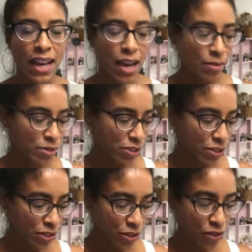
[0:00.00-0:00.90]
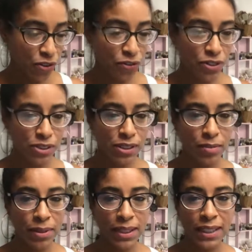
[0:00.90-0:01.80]
I'm just going to go over
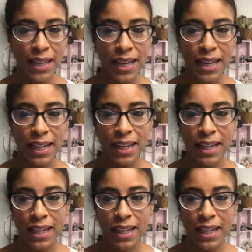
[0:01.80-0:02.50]
some clay.